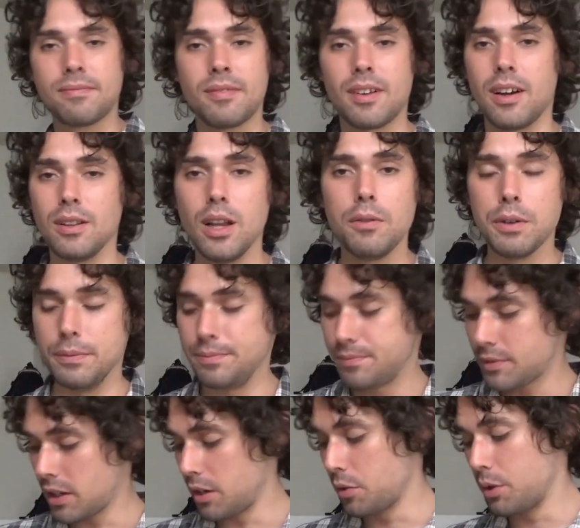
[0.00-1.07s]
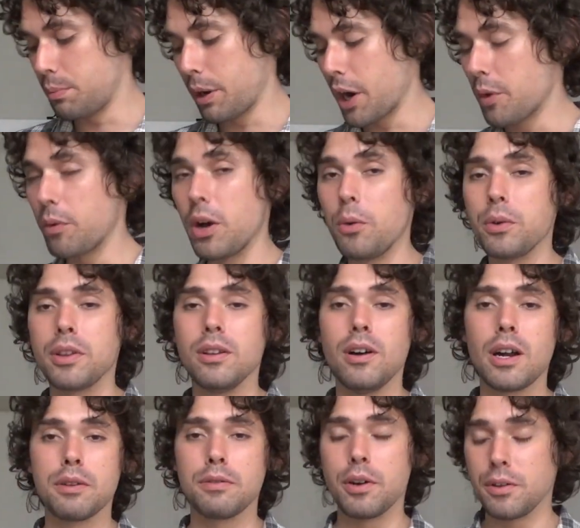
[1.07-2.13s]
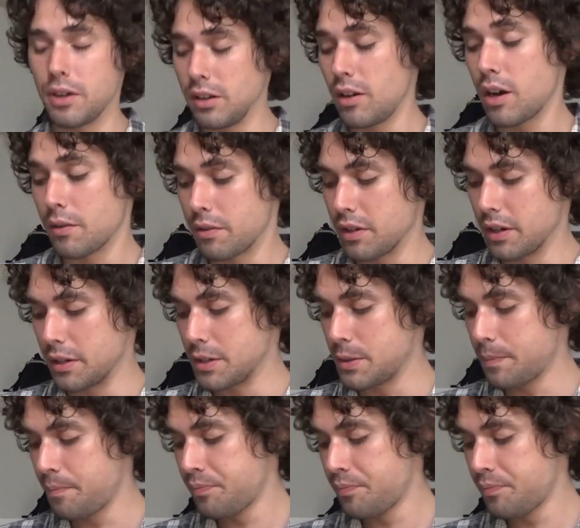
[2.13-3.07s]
I love it, and it would pair well with a lot of things.